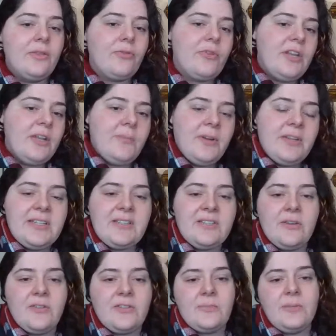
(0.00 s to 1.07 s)
3D printing
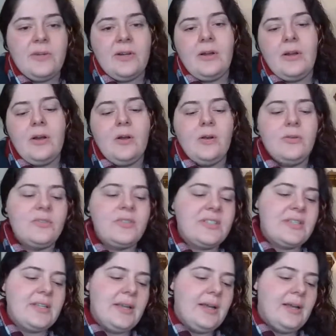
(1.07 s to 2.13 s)
service bureaus,
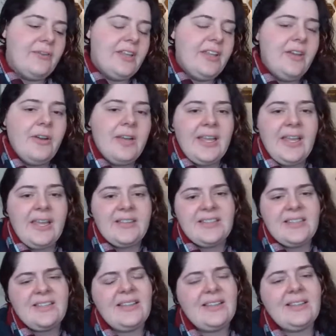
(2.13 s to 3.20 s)
hearing aids,
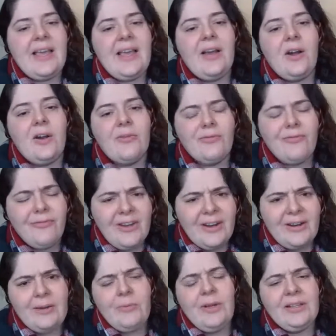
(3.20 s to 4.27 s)
things like that are
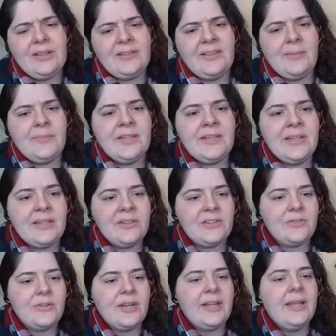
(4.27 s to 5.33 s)
very well accepted in the
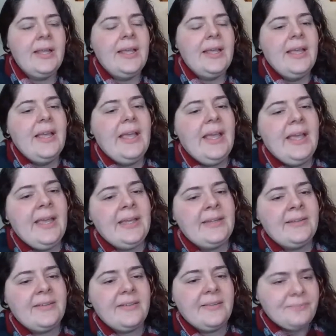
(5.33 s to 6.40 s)
industry
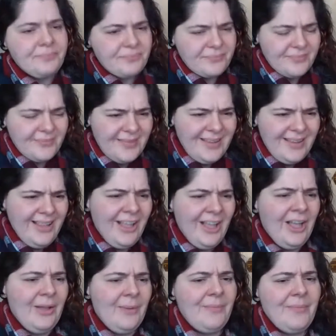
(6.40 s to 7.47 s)
and
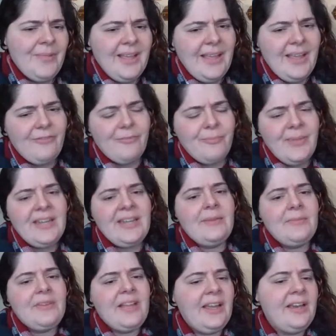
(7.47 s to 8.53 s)
have made
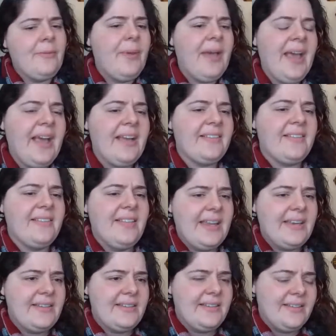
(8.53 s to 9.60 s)
it kind of past
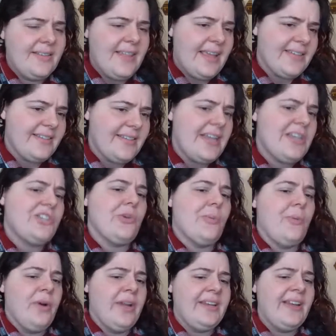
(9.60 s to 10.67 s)
that danger
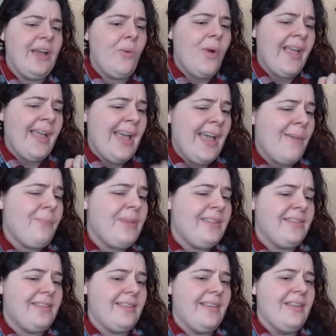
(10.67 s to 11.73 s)
point. Now, what
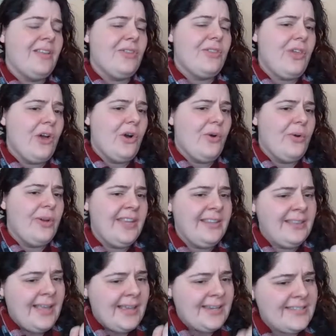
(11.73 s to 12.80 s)
happens though
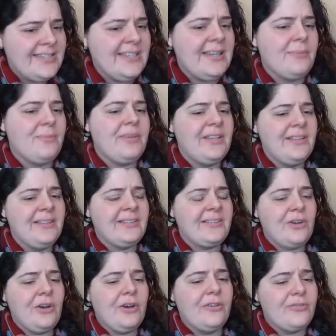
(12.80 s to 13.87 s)
in that dip, in
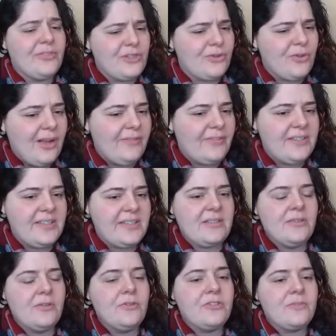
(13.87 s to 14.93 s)
this curve, the trough of
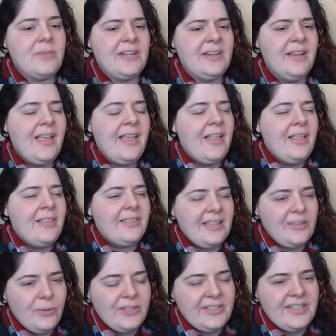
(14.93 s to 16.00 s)
disillusionment,
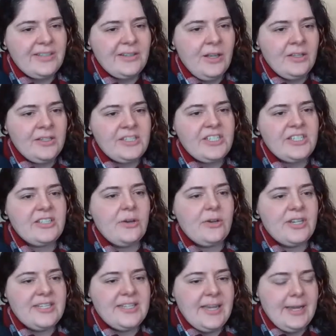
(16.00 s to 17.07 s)
that's where technologies
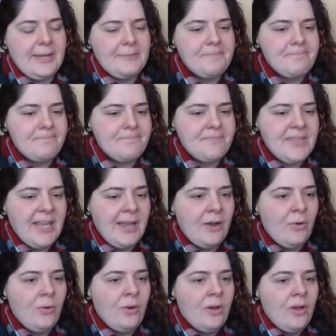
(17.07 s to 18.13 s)
go to die.
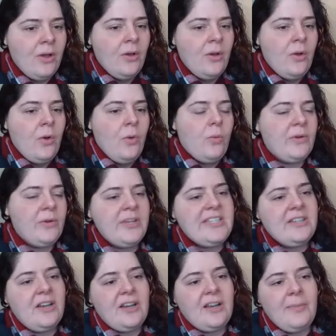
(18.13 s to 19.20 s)
Now, when we
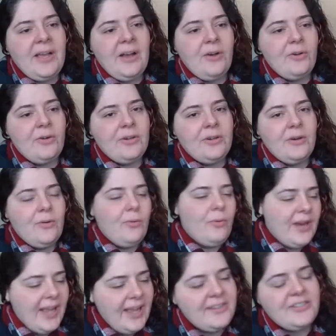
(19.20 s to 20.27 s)
talk about
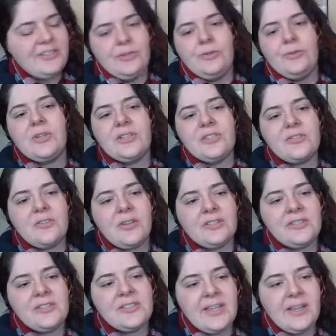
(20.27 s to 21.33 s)
what I do,
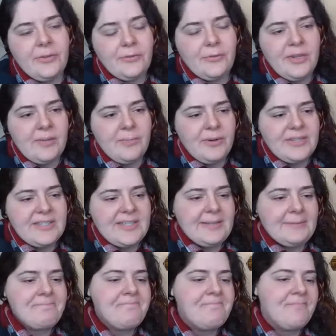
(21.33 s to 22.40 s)
construction scale 3D
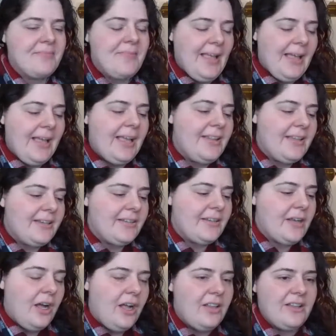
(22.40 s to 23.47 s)
printing, I like
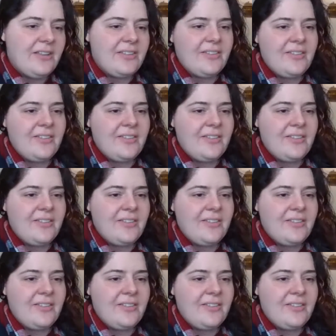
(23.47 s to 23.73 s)
to call us